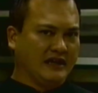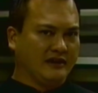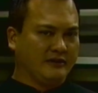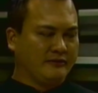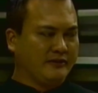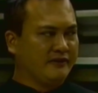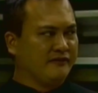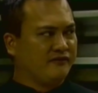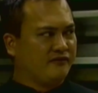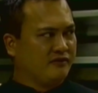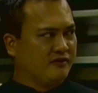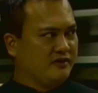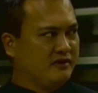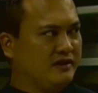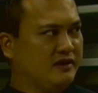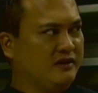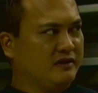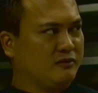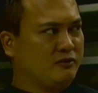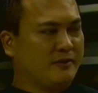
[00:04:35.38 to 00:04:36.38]
kelaguen for
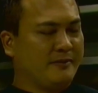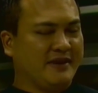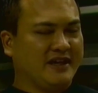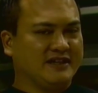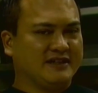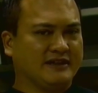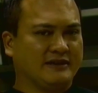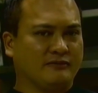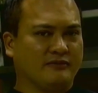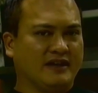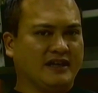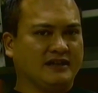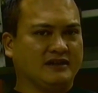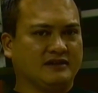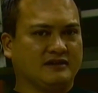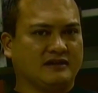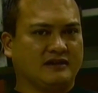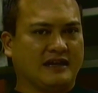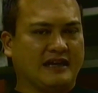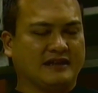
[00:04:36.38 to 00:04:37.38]
the Guamazing
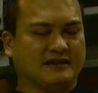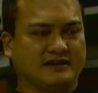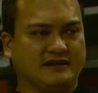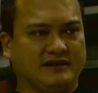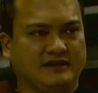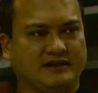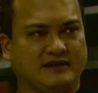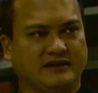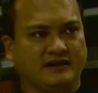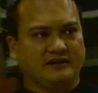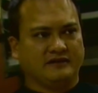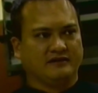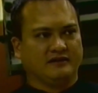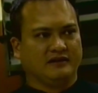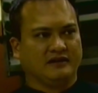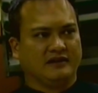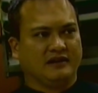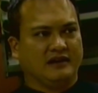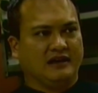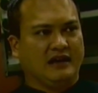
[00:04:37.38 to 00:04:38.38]
race last season,
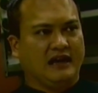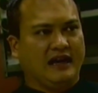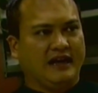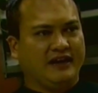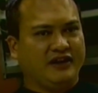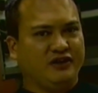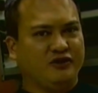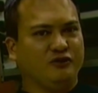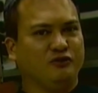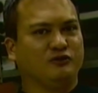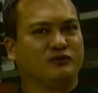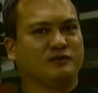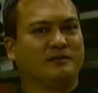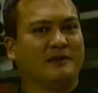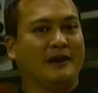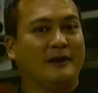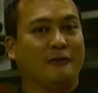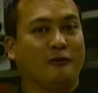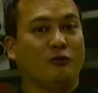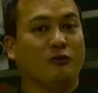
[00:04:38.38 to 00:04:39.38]
I used
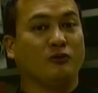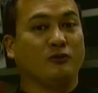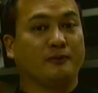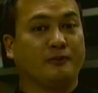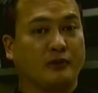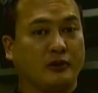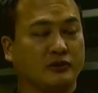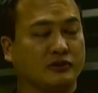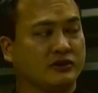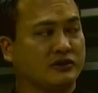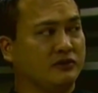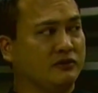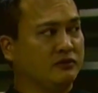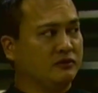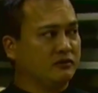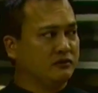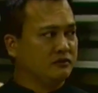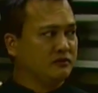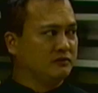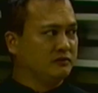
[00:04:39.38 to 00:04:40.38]
my own
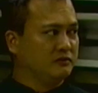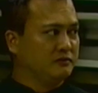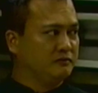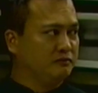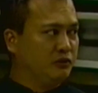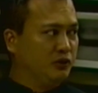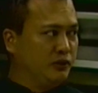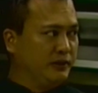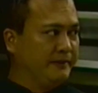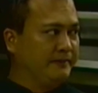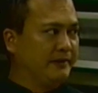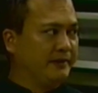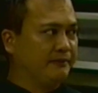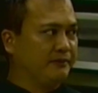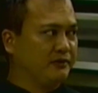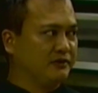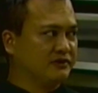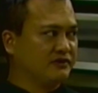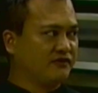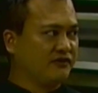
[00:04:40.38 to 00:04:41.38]
personal booney
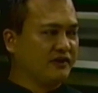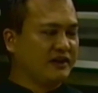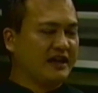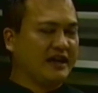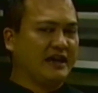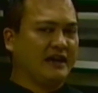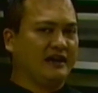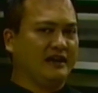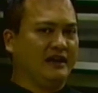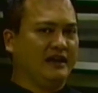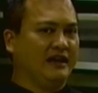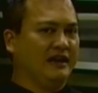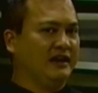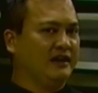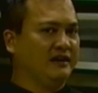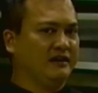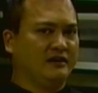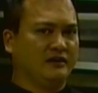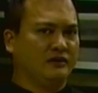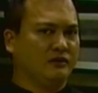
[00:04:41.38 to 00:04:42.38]
peppers for that,
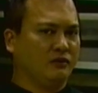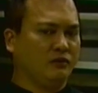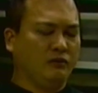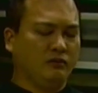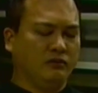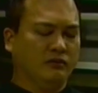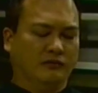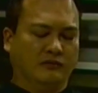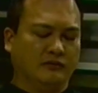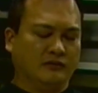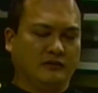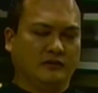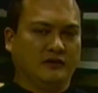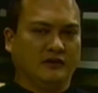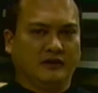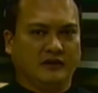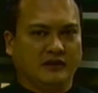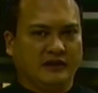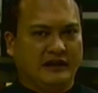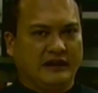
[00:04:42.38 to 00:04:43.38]

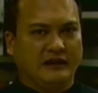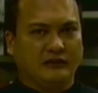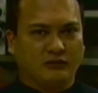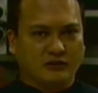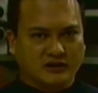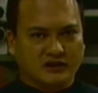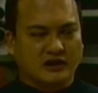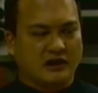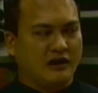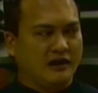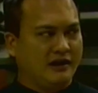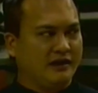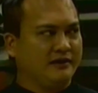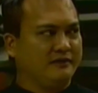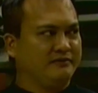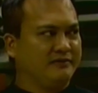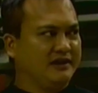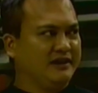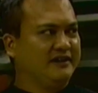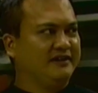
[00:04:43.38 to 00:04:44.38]
and it was hot.
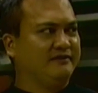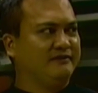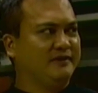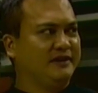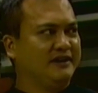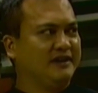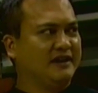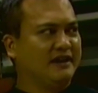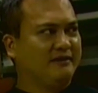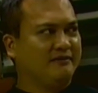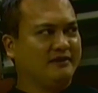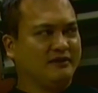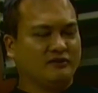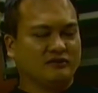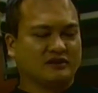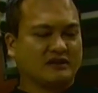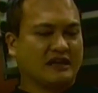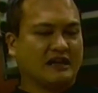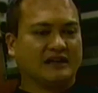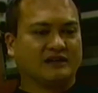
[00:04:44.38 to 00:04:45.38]
Believe me, I mean
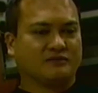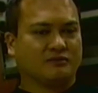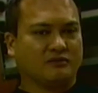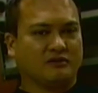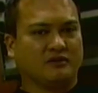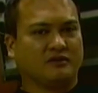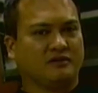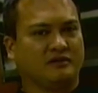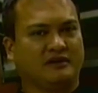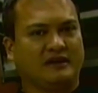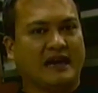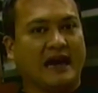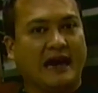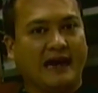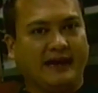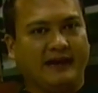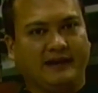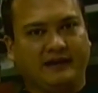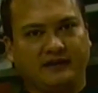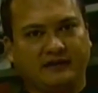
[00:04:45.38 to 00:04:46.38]
those guys were
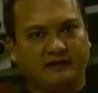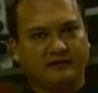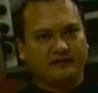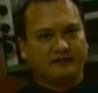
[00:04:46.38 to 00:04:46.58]
dying,